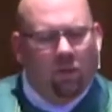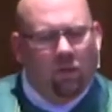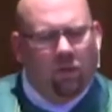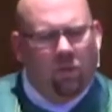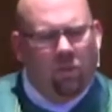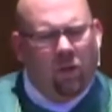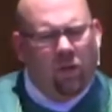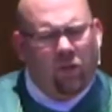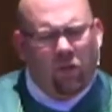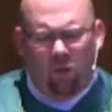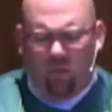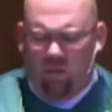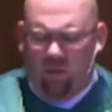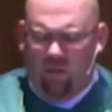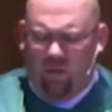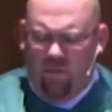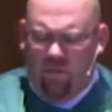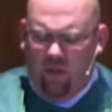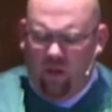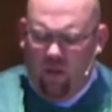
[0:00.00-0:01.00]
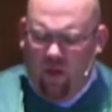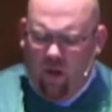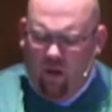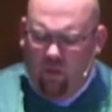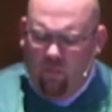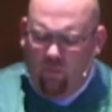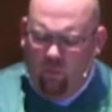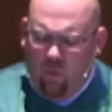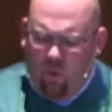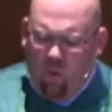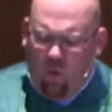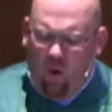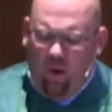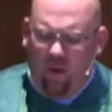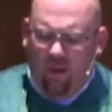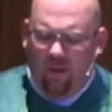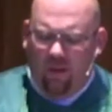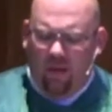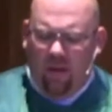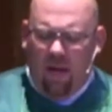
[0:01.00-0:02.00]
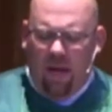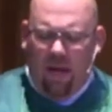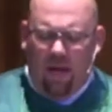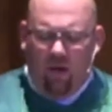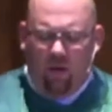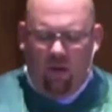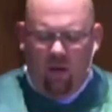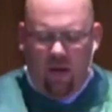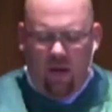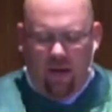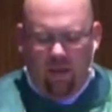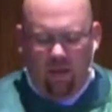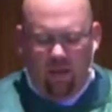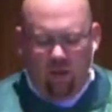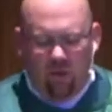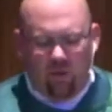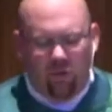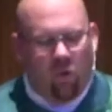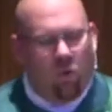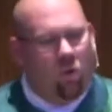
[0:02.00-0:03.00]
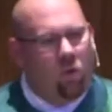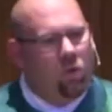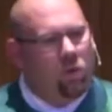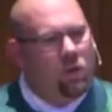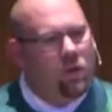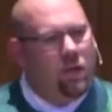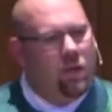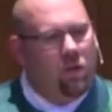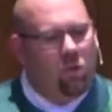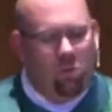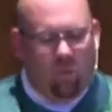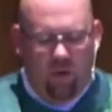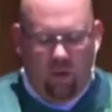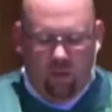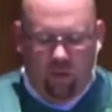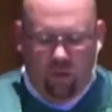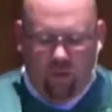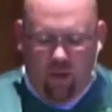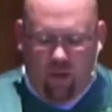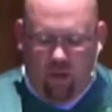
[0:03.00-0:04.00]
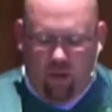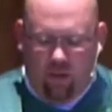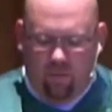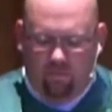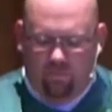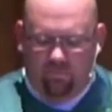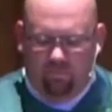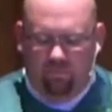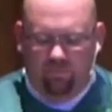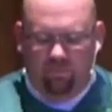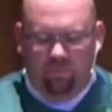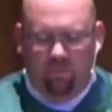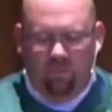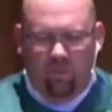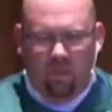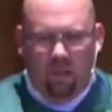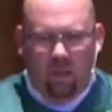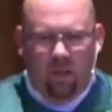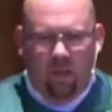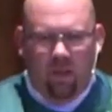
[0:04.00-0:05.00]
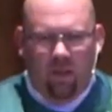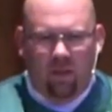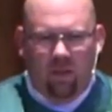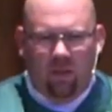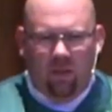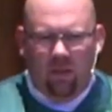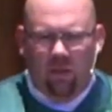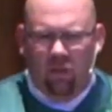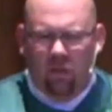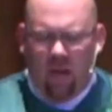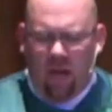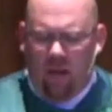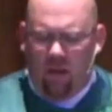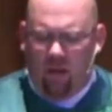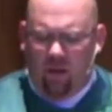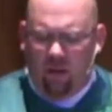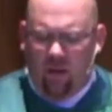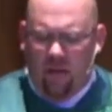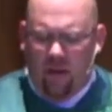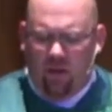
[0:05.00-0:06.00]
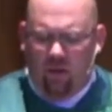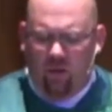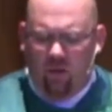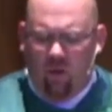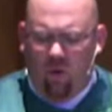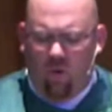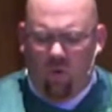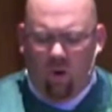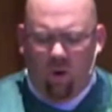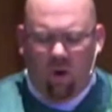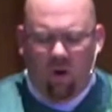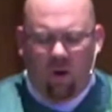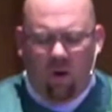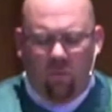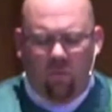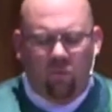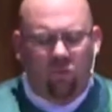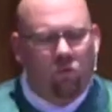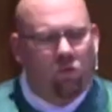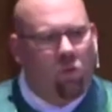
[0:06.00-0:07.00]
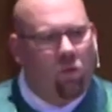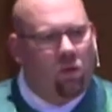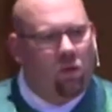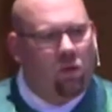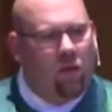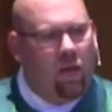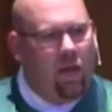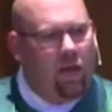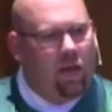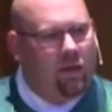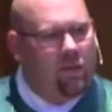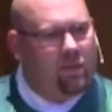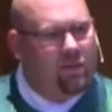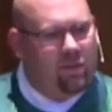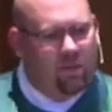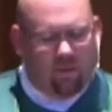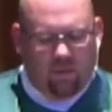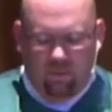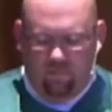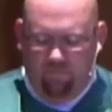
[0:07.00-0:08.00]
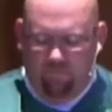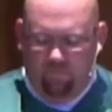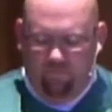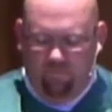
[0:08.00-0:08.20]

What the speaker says: The picture was of a young boy, 8 or 9 years old, in a wheelchair. The child had no arms or legs.